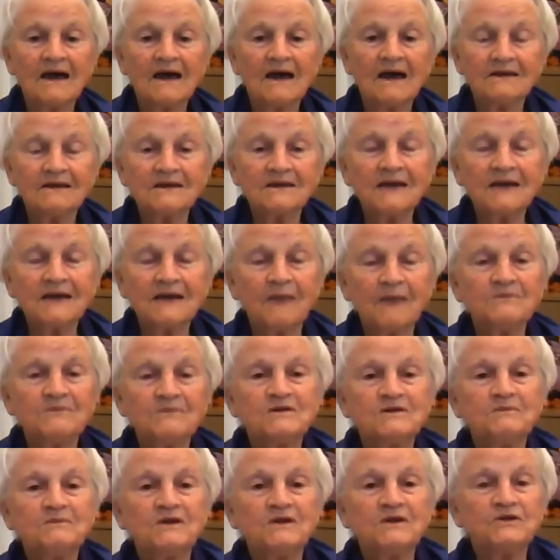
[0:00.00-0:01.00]
This happened
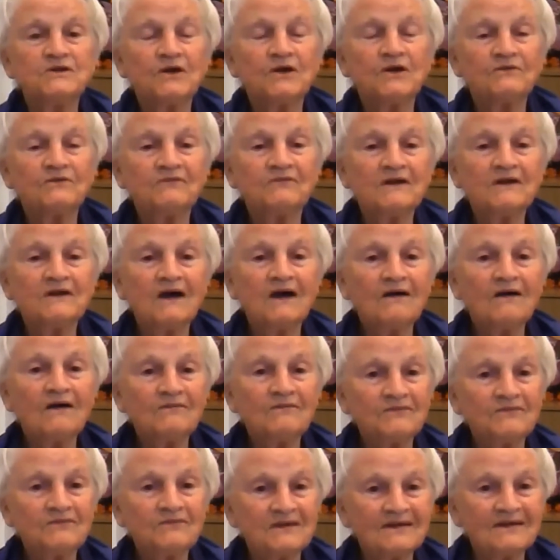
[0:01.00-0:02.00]
to be Joan van
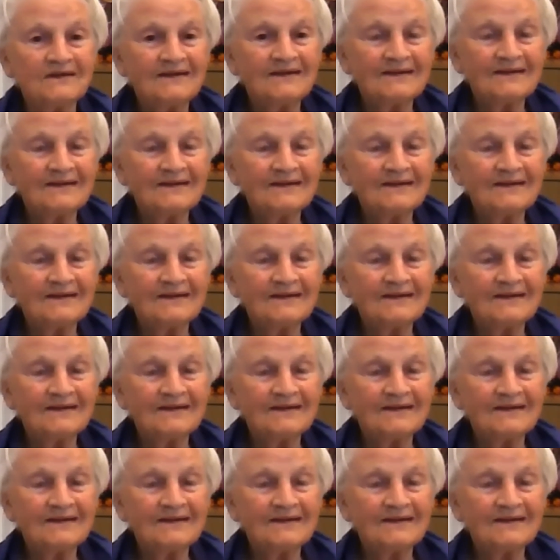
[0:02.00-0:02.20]
Alphen.